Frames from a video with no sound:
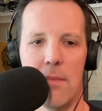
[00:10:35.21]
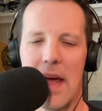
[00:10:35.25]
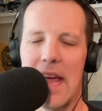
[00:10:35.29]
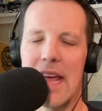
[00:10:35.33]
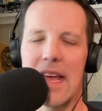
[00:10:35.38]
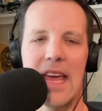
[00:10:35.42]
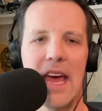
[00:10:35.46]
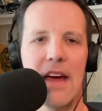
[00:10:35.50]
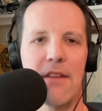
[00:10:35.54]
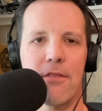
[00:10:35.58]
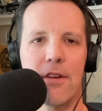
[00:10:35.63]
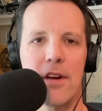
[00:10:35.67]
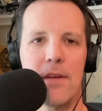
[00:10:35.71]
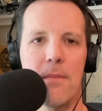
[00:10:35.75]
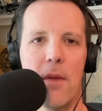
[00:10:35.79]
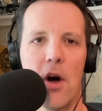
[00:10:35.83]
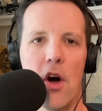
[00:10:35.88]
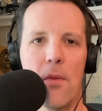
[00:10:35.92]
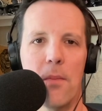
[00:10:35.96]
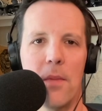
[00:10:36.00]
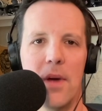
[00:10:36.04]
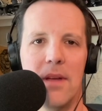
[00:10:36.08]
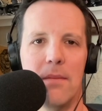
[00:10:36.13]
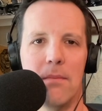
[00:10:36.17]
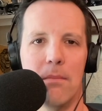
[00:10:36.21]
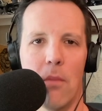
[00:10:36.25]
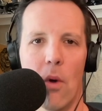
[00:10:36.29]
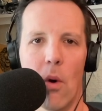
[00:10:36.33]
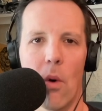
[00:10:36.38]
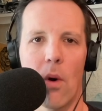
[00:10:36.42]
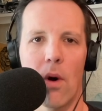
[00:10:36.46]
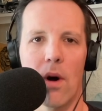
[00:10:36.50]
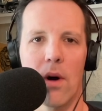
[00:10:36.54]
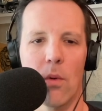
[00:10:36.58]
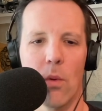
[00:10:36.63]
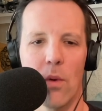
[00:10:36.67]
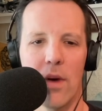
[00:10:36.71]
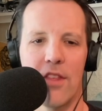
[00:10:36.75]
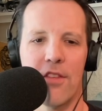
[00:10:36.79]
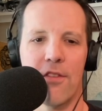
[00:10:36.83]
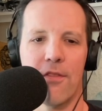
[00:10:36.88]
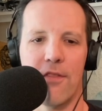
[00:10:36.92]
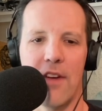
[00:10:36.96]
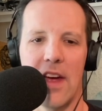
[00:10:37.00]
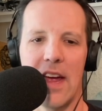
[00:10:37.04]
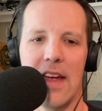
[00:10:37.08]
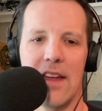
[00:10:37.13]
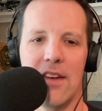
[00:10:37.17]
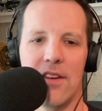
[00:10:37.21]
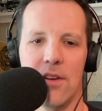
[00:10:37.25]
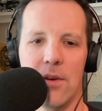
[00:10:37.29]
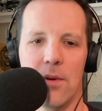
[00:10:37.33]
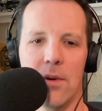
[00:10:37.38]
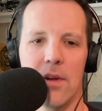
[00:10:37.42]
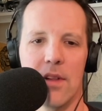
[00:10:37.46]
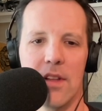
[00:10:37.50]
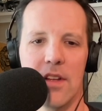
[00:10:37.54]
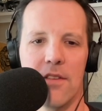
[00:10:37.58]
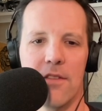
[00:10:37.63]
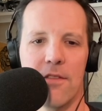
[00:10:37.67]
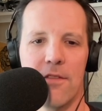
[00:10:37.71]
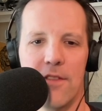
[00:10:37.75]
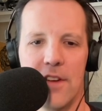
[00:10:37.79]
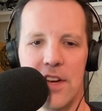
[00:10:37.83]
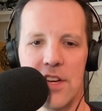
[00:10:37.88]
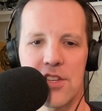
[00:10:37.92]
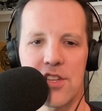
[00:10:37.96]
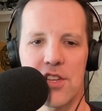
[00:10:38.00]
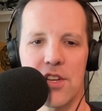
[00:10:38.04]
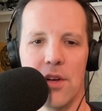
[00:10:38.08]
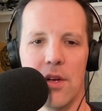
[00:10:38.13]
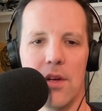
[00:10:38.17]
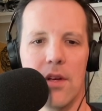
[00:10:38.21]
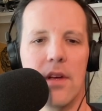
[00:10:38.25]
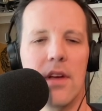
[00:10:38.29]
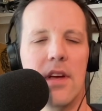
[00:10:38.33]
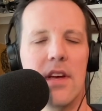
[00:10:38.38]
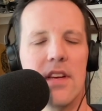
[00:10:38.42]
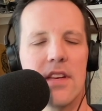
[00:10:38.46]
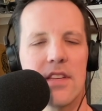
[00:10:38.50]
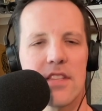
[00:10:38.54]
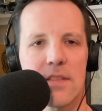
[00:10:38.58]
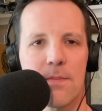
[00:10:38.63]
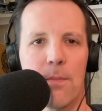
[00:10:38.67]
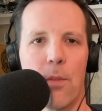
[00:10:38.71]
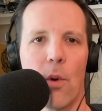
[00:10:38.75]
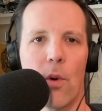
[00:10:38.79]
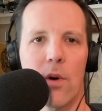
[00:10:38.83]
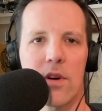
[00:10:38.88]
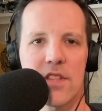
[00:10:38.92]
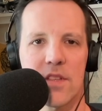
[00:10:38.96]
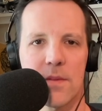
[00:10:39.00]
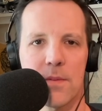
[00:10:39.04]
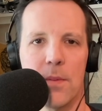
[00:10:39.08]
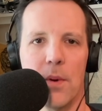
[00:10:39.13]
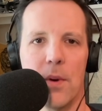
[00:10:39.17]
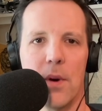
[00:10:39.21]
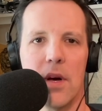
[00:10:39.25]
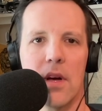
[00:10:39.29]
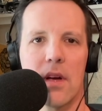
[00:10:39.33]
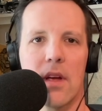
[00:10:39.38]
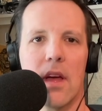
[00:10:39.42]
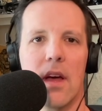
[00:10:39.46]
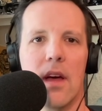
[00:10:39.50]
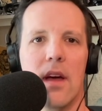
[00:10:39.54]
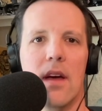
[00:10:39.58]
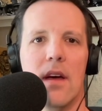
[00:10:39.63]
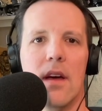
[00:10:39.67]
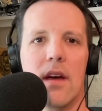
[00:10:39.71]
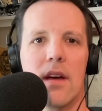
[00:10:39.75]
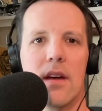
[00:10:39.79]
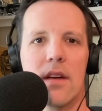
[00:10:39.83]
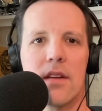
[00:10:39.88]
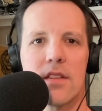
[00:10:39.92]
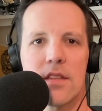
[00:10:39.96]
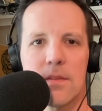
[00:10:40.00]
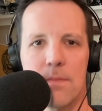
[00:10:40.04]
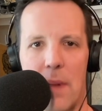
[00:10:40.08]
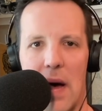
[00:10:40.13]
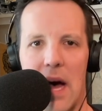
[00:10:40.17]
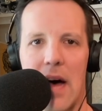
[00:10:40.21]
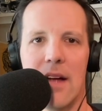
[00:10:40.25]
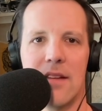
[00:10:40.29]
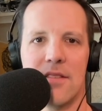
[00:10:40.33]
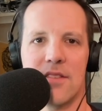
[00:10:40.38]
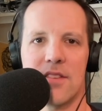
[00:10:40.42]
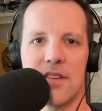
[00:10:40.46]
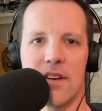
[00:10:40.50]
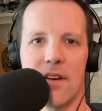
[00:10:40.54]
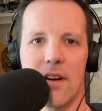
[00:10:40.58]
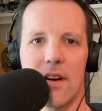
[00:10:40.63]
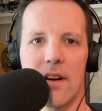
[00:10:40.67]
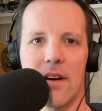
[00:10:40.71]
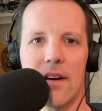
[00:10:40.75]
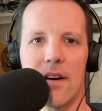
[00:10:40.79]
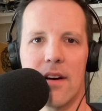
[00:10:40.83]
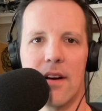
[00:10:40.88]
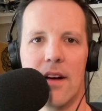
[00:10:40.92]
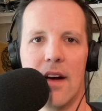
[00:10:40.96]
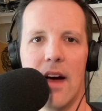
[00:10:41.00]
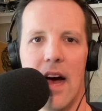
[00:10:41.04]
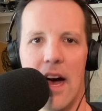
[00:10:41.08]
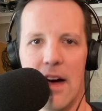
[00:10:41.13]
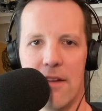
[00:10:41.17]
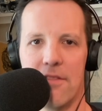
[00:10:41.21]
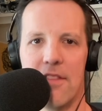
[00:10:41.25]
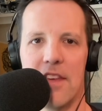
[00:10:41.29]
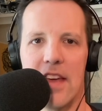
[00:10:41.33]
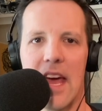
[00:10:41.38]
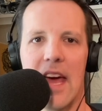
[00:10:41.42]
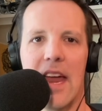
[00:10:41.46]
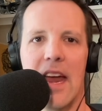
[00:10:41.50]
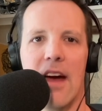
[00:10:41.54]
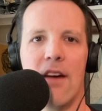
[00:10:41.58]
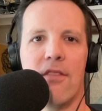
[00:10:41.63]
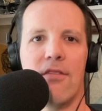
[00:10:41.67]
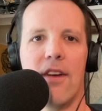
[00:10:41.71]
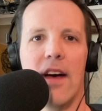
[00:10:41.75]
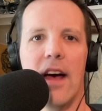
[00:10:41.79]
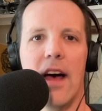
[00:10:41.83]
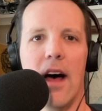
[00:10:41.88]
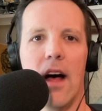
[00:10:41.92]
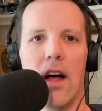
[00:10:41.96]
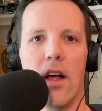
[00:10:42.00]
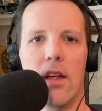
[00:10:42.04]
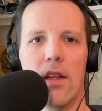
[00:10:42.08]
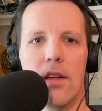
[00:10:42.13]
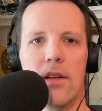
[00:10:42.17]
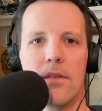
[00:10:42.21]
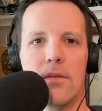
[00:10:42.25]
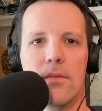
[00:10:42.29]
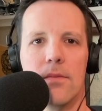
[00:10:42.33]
Make every moment more with FanDuel, official sportsbook sponsor of the NFL.